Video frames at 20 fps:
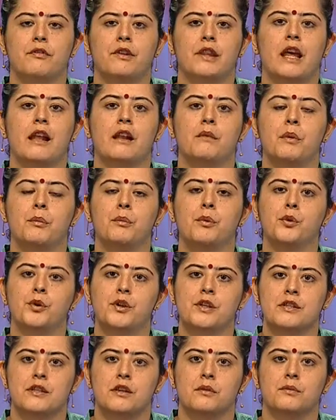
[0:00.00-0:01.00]
there will be
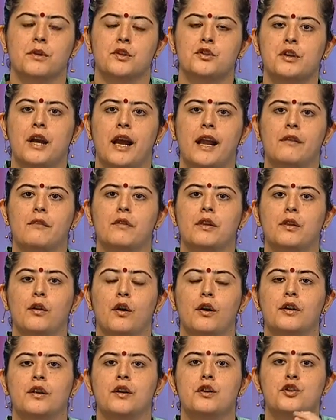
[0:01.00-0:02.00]
mutism. The child will
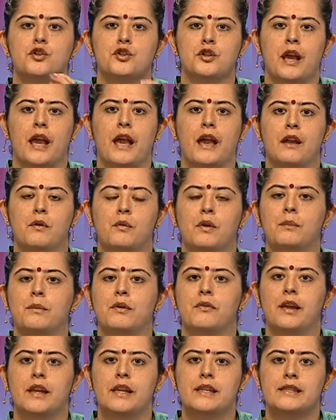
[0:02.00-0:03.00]
not share, will be
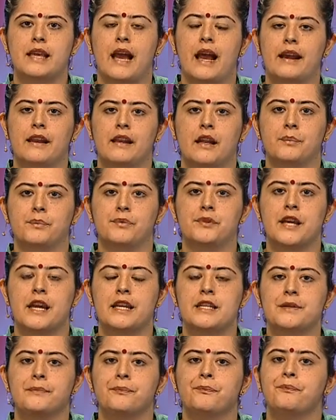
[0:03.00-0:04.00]
very sad and
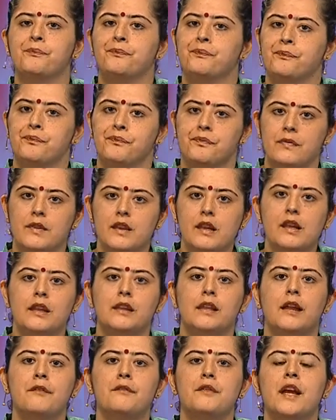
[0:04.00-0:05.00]
upset.
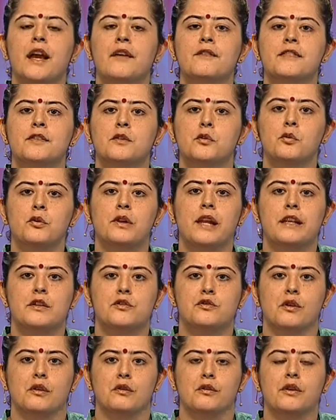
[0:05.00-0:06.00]
Then we have school age
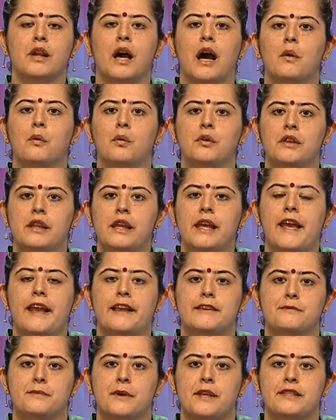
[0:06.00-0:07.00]
children, how would they
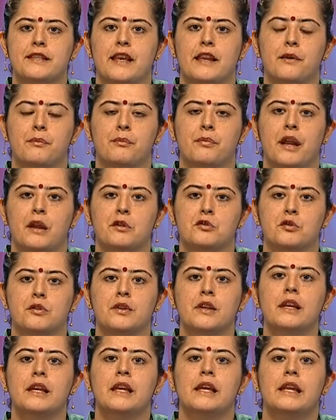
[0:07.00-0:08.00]
express their depression?
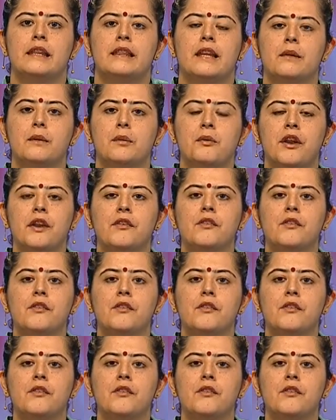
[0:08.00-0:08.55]
They'll be very,